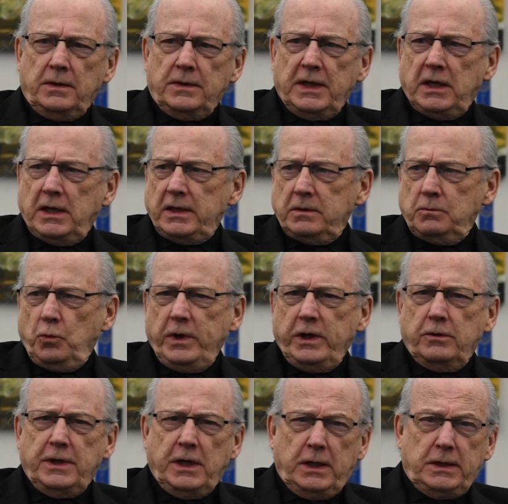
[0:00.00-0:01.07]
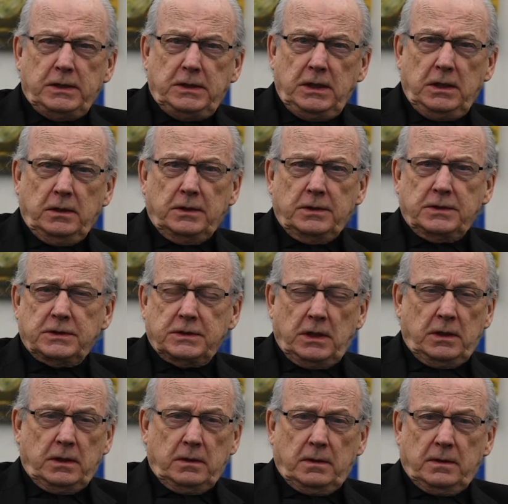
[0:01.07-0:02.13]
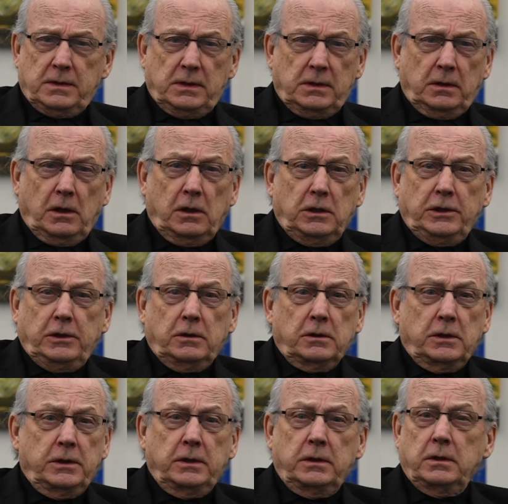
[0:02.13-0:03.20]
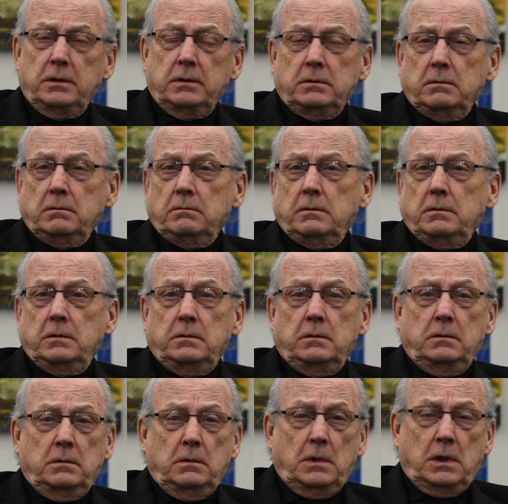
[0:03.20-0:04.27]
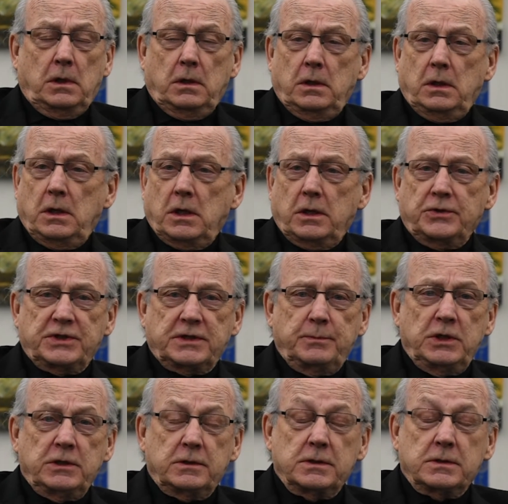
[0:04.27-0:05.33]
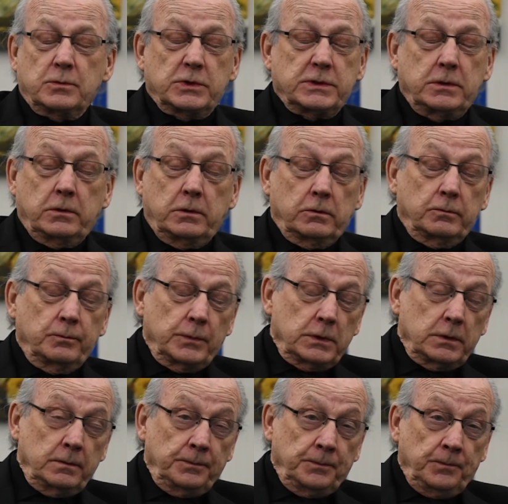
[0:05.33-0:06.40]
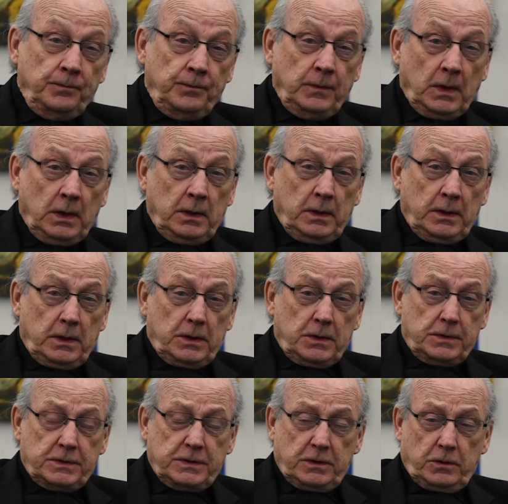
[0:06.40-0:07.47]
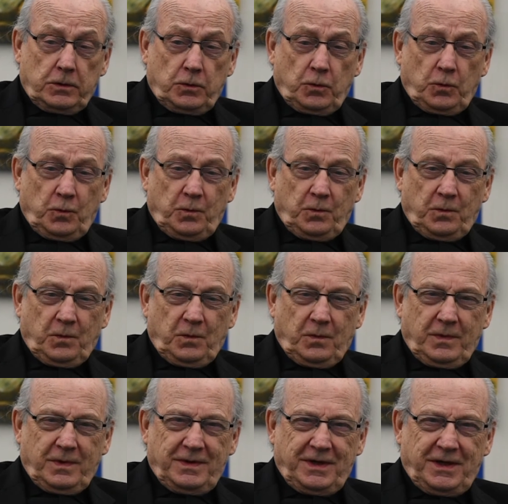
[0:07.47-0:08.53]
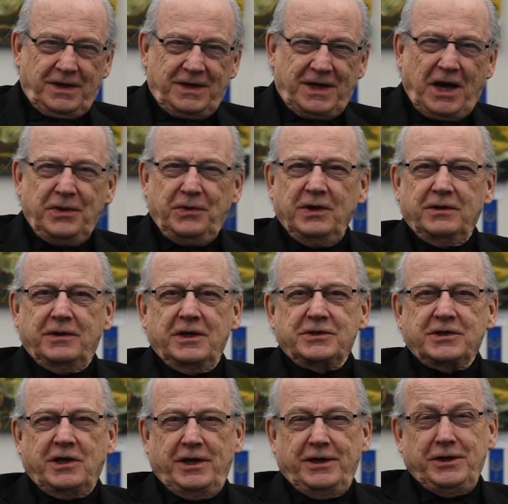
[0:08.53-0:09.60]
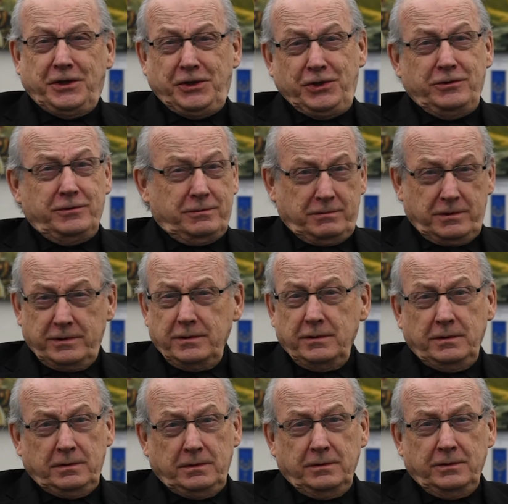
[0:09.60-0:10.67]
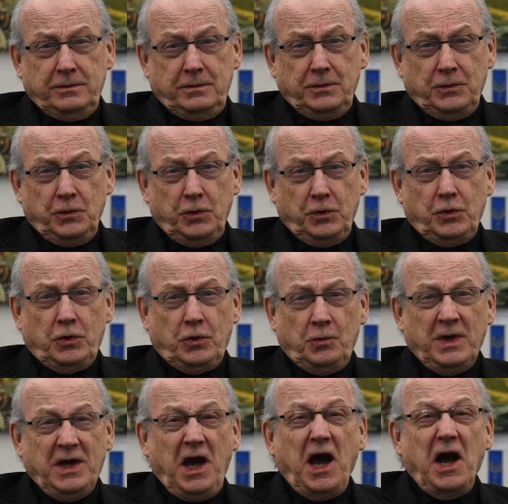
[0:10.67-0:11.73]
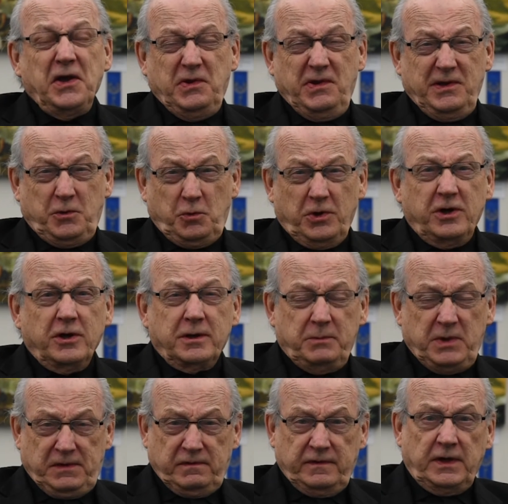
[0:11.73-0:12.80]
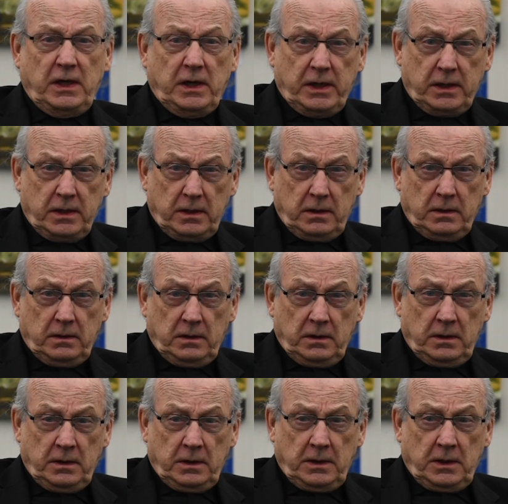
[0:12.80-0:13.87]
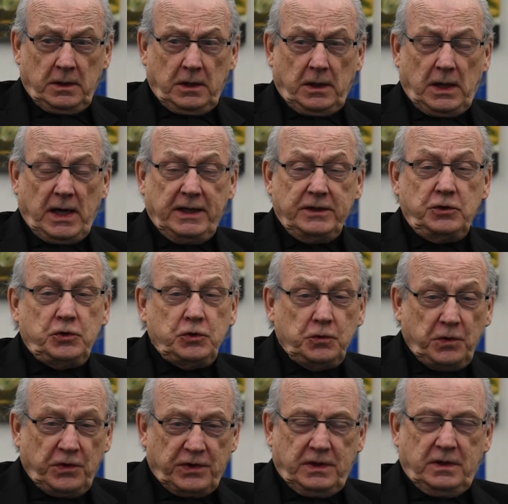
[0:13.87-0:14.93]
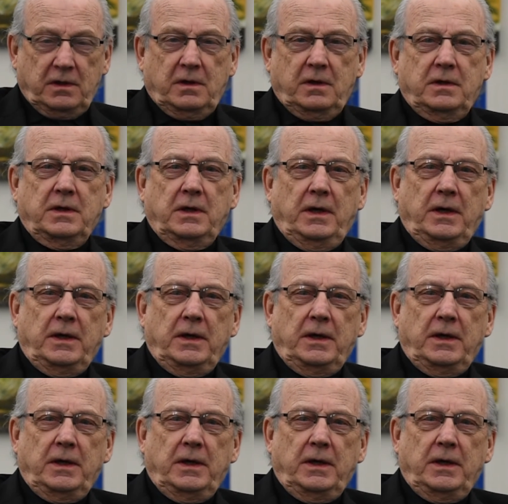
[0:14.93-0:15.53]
they had weird ideas, and clearly our species was doomed. So I think that's kind of cute. You know, I think we're going to be fine. I do think